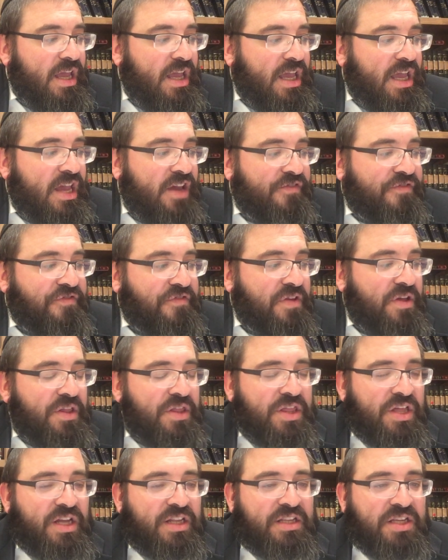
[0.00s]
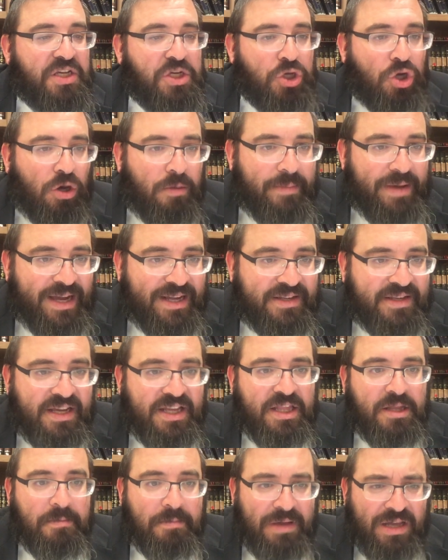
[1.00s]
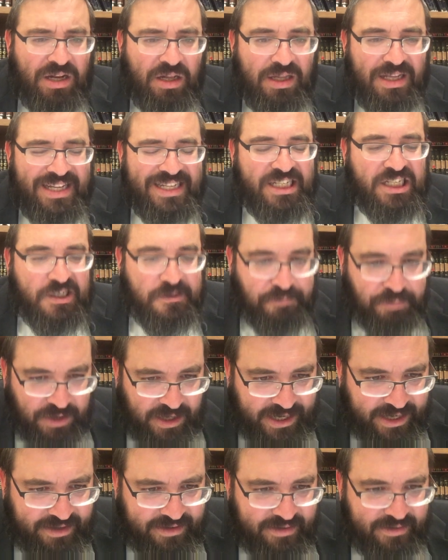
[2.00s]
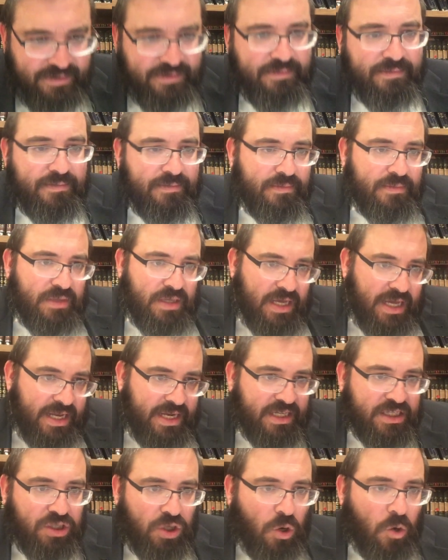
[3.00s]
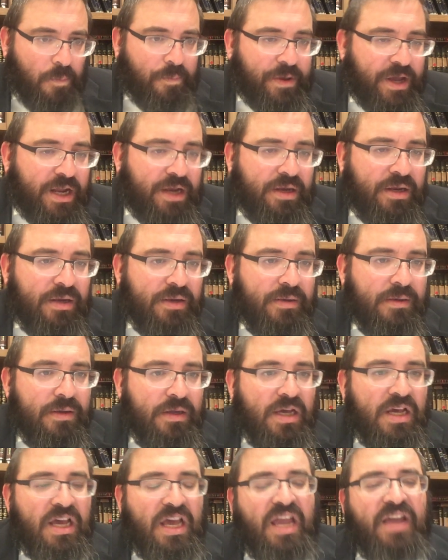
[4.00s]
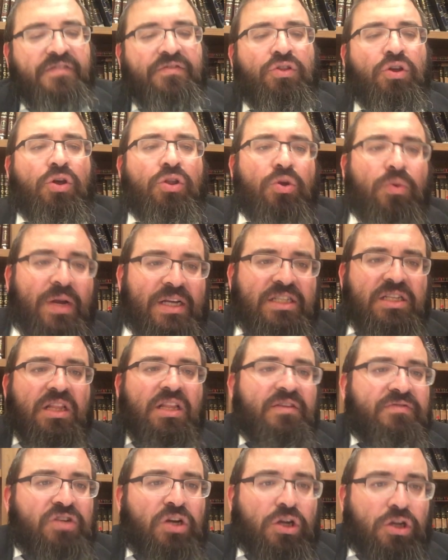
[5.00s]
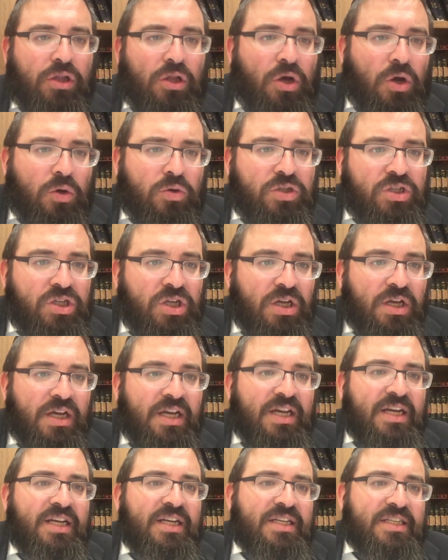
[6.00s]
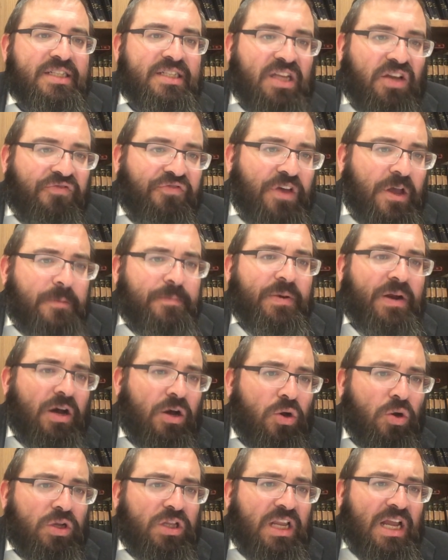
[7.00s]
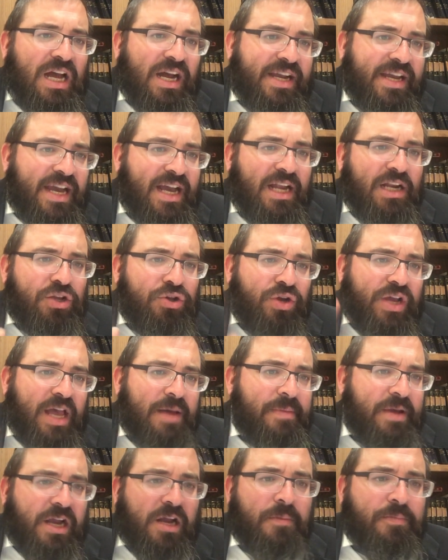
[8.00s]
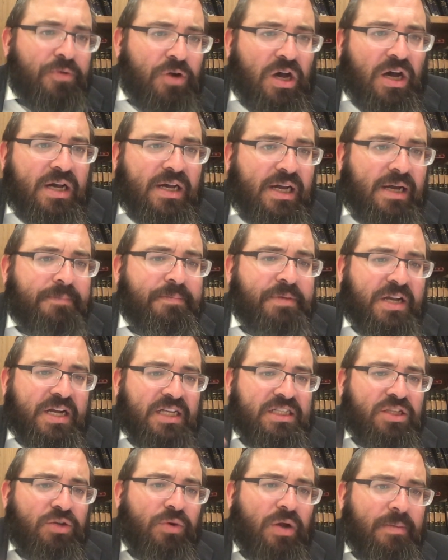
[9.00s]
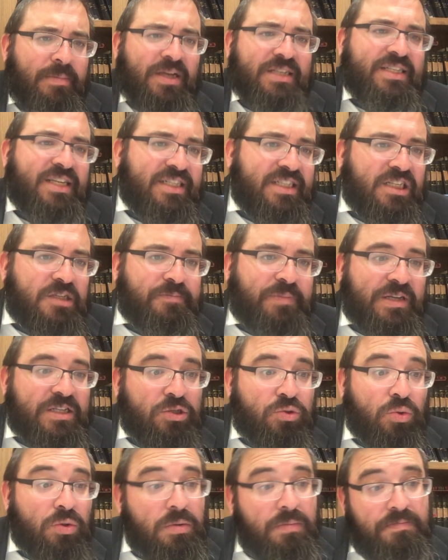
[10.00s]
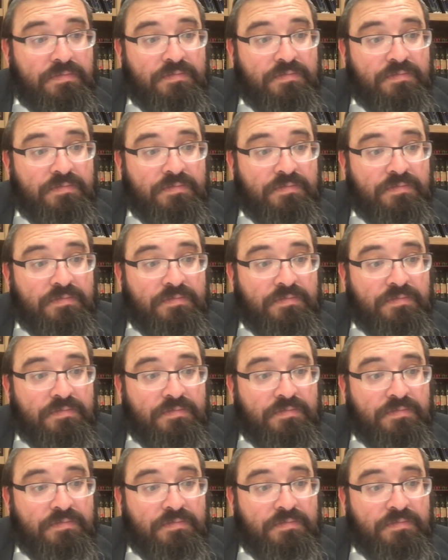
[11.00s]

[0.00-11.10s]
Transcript: if the tiyomet in the middle is split and it's open, even though the rest of the leaves are closed, safek brachot leakel, you can't make a bracha because the Rama says it's pasul.